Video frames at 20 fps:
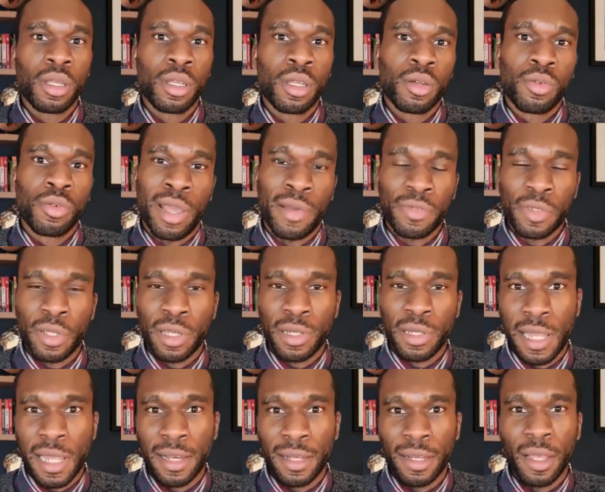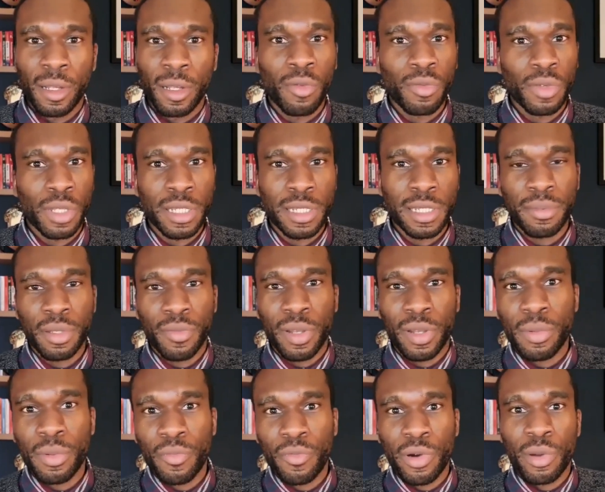we have to understand that a lot of these app
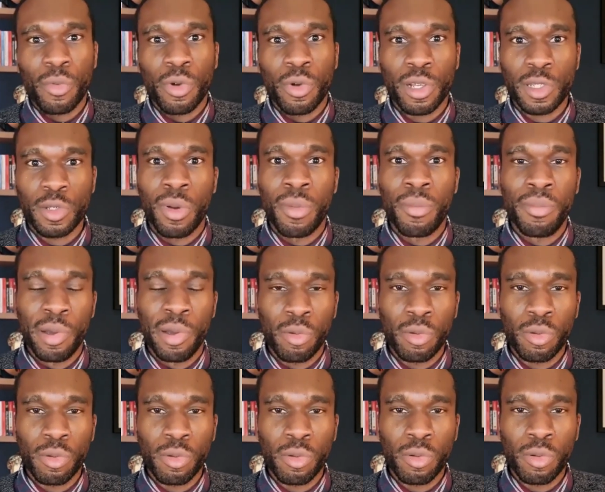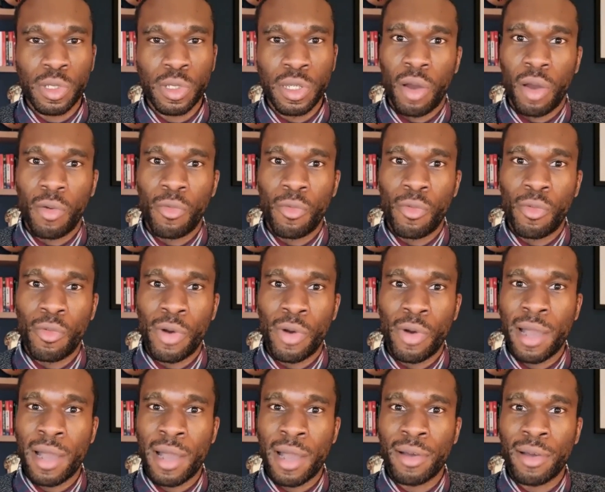development frameworks were built around
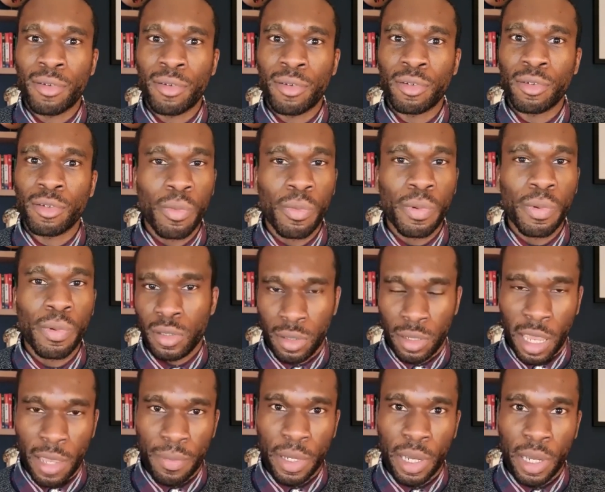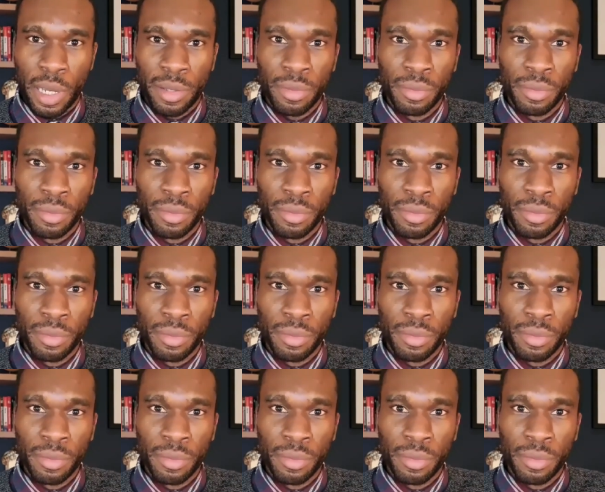the OpenAI API.